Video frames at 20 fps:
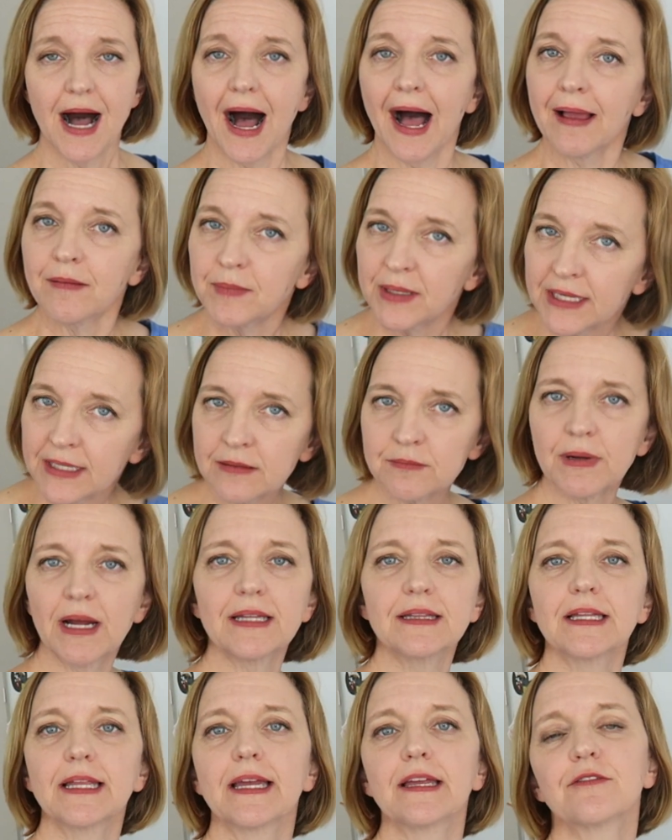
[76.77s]
I'm in my
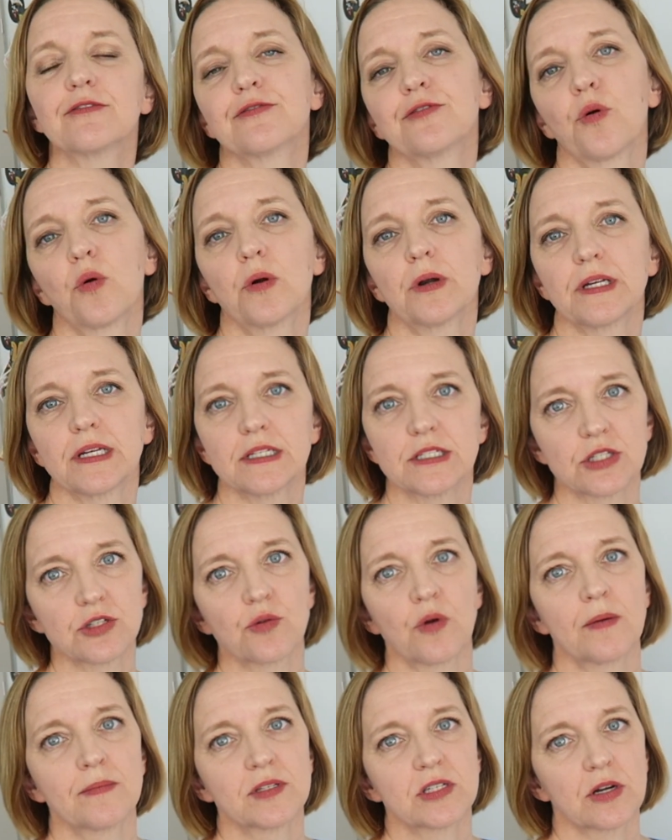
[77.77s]
late 40s,
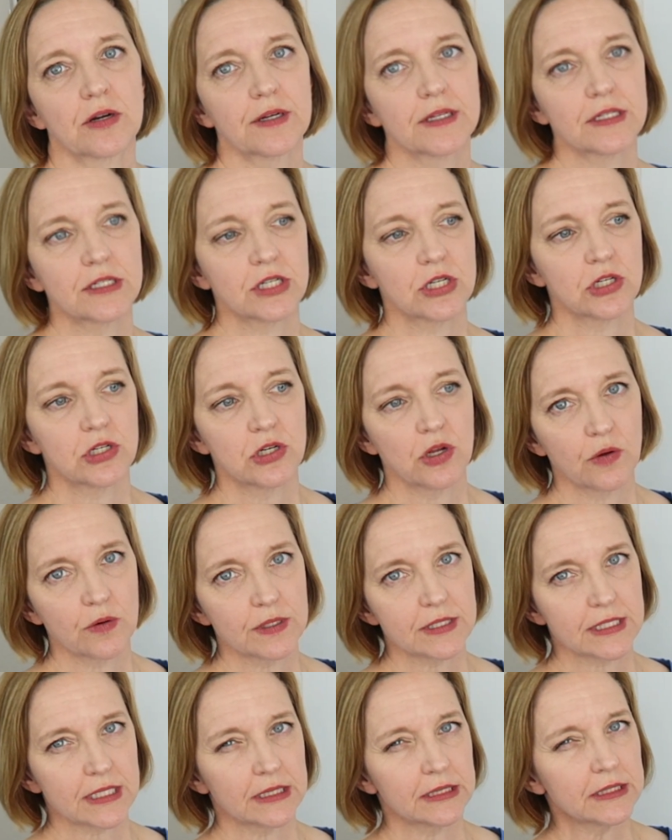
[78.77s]
so I'm starting to
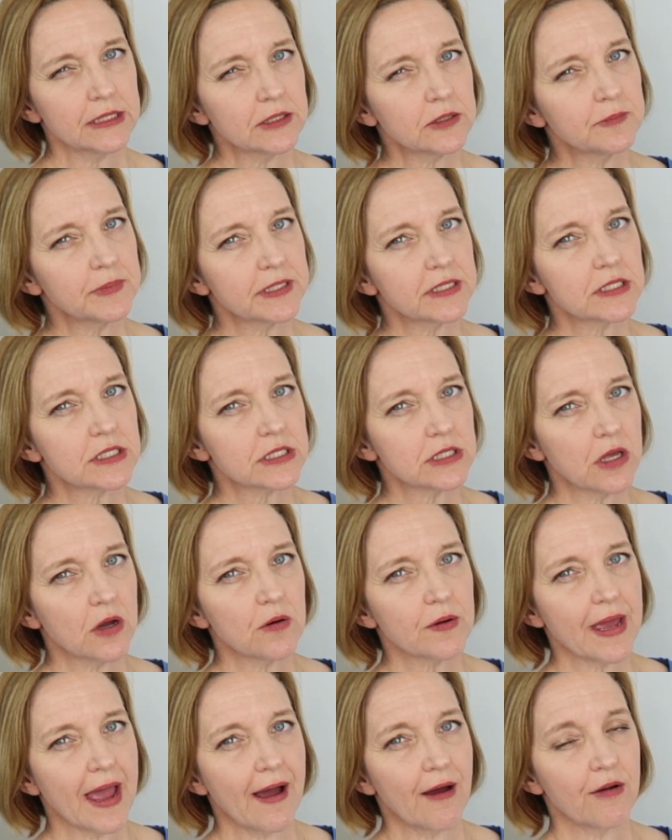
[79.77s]
notice a little bit of
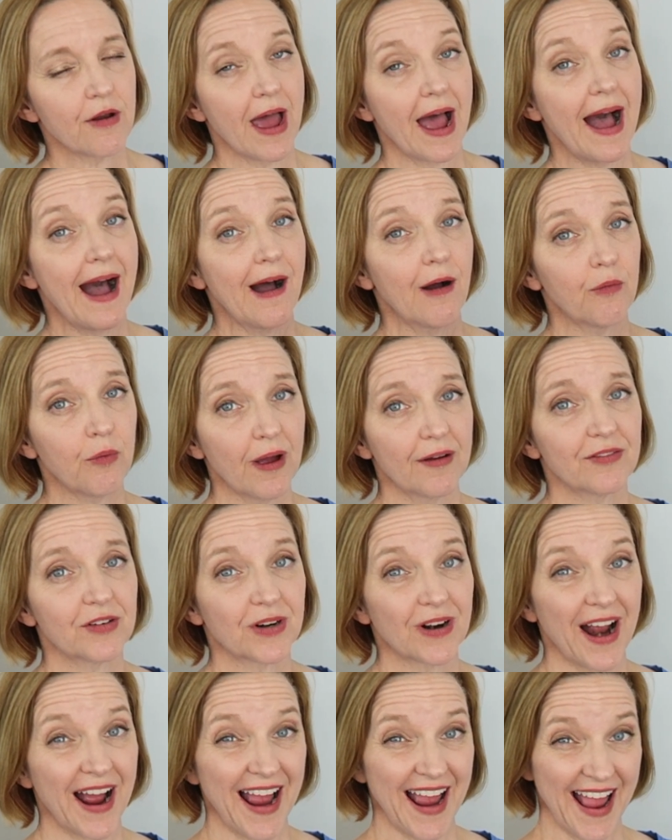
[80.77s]
slowdown.
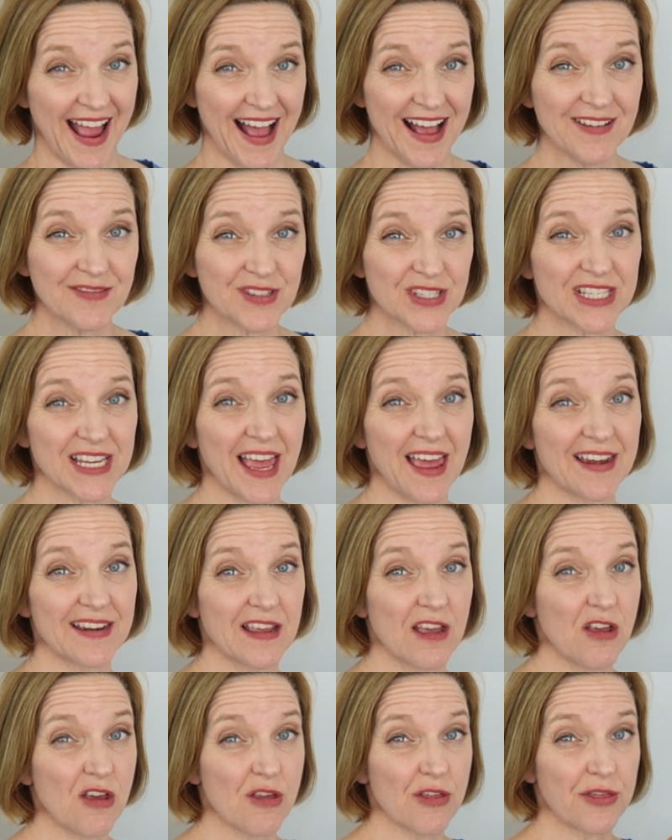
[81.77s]
However, I have
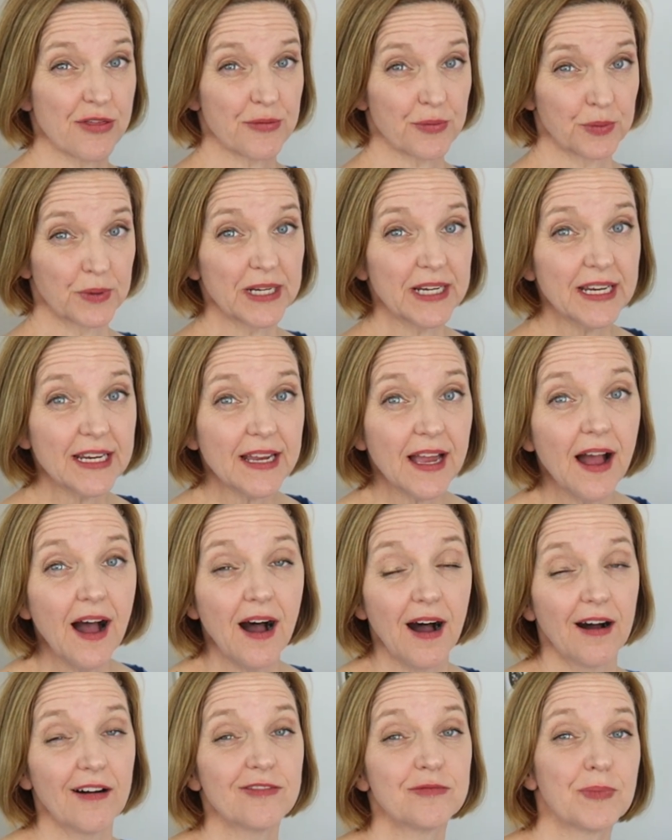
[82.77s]
set three
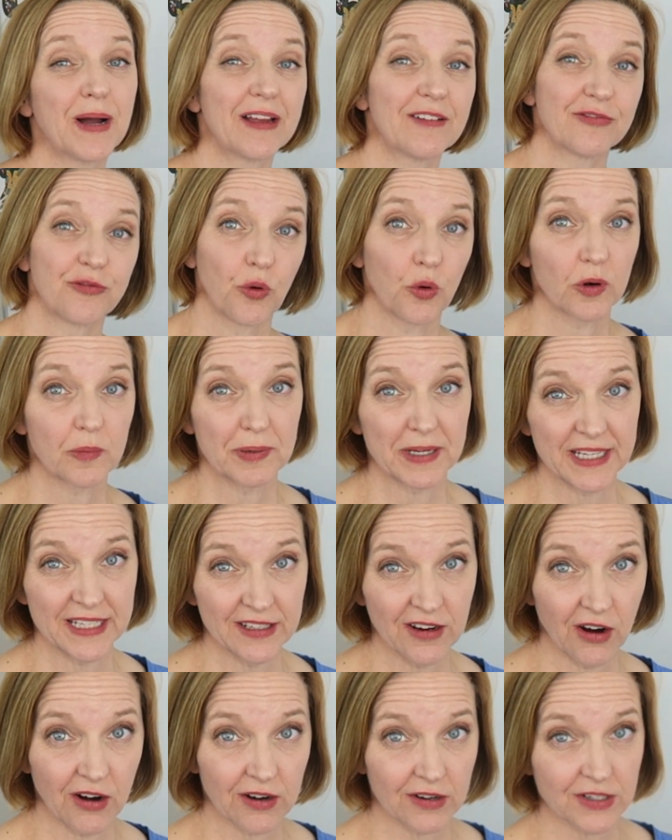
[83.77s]
of my four
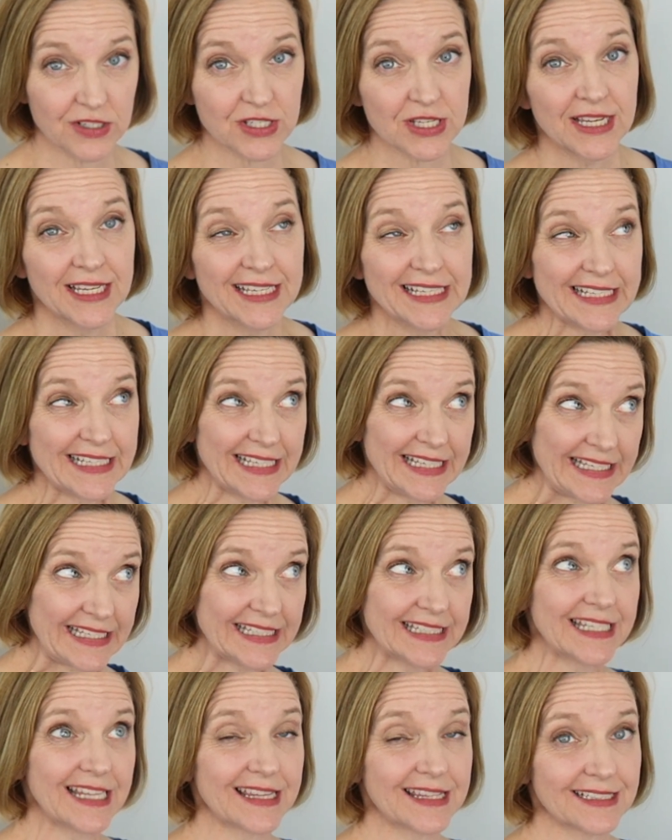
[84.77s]
PRs
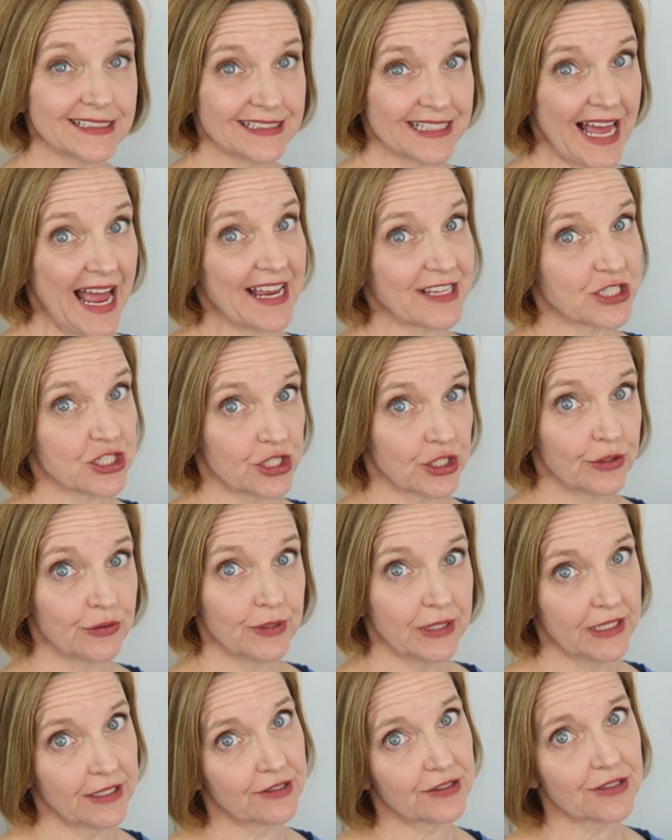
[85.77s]
in the last two
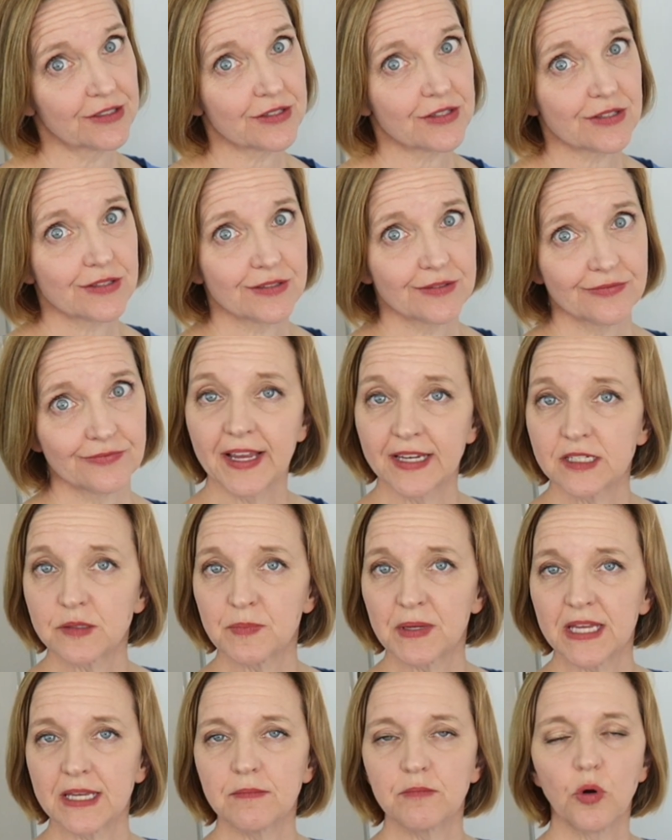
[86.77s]
years. You will find
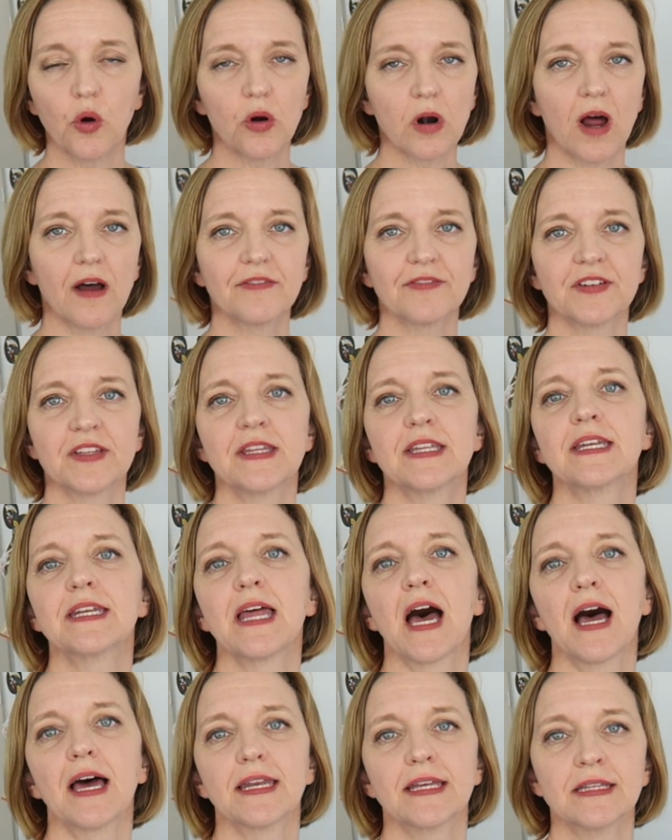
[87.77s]
me more often than
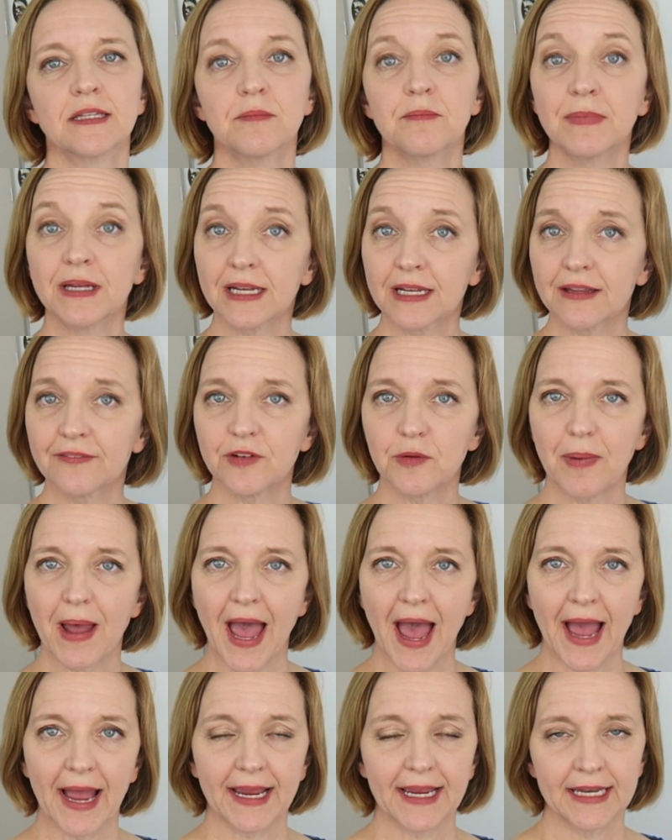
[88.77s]
not in the middle of a
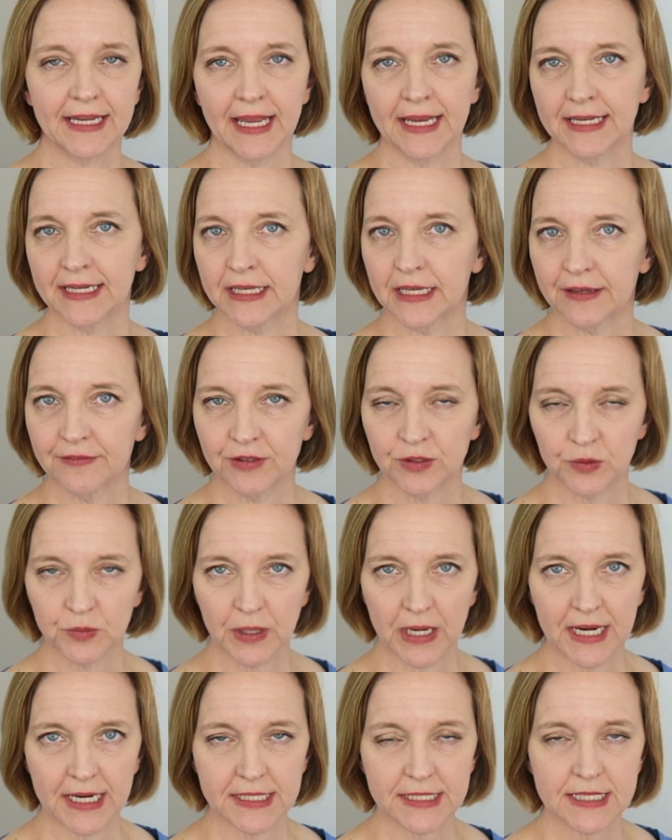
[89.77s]
pack in any given
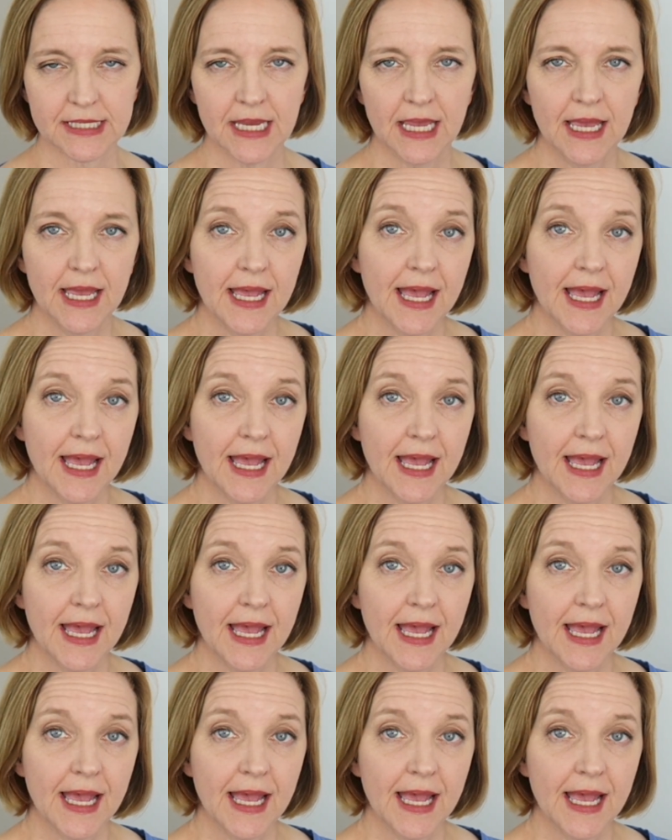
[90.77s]
race.